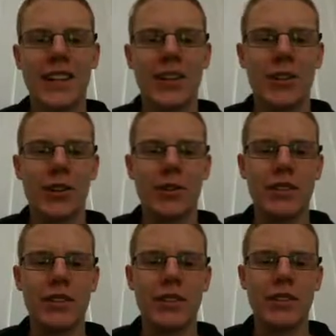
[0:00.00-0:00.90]

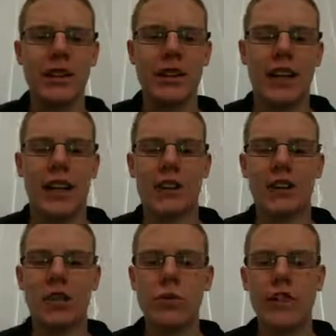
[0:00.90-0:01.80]
documents
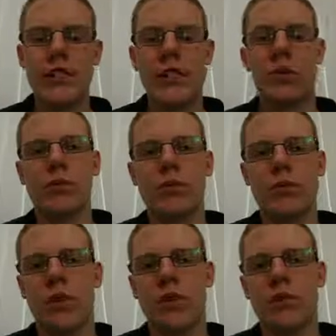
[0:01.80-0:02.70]
2 examples
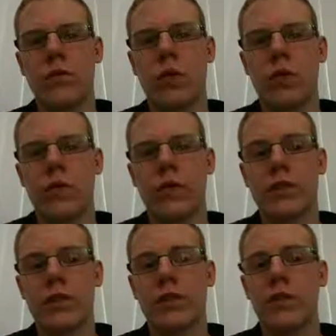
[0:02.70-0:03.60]
of what we
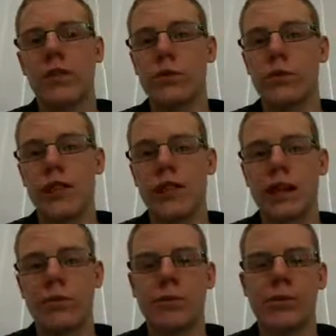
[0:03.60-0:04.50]
can call loosely
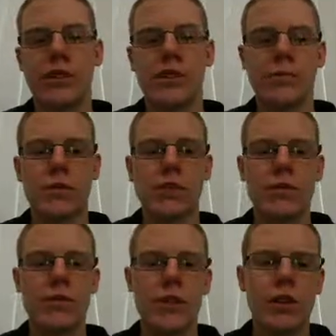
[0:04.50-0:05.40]
coupled systems.
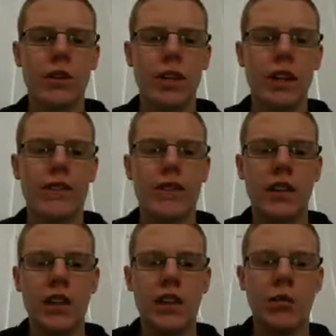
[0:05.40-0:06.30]
So on the left,
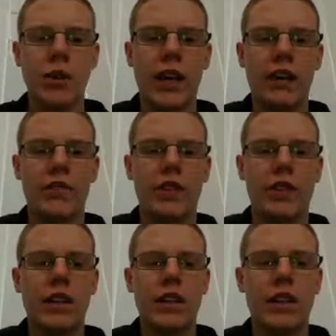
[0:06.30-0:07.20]
we have
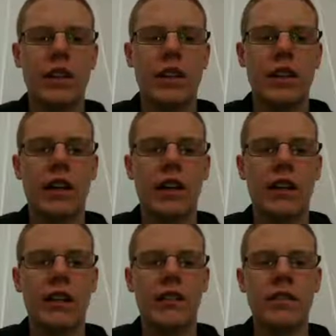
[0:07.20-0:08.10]

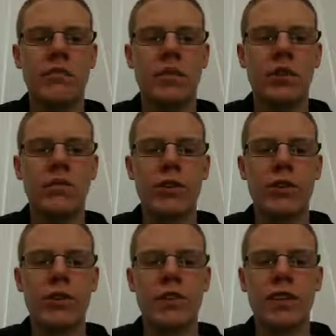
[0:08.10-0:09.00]
a
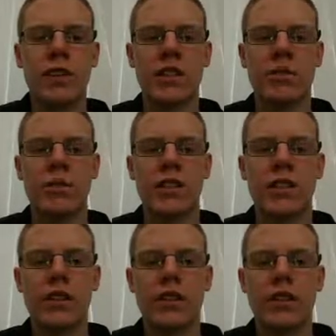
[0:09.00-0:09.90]
multiprocessor system with
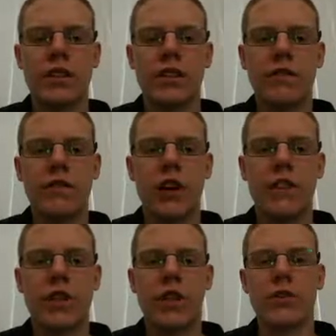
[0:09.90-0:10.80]

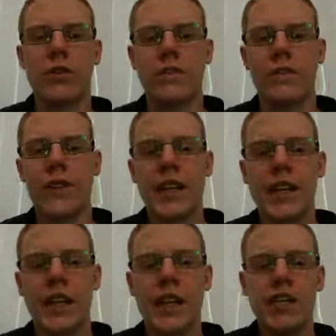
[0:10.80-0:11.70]
5 nodes,
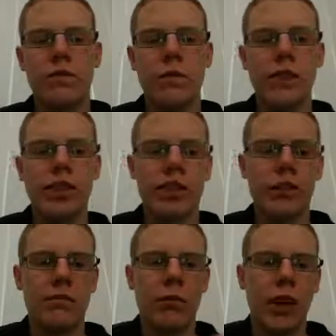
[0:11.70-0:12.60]
each of which
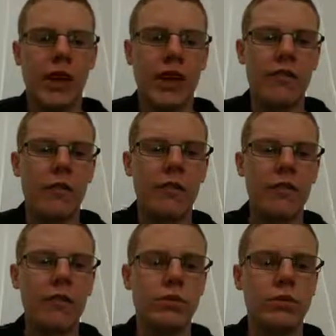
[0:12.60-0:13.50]
might have
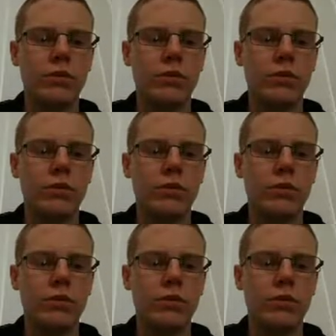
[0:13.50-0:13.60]
multiple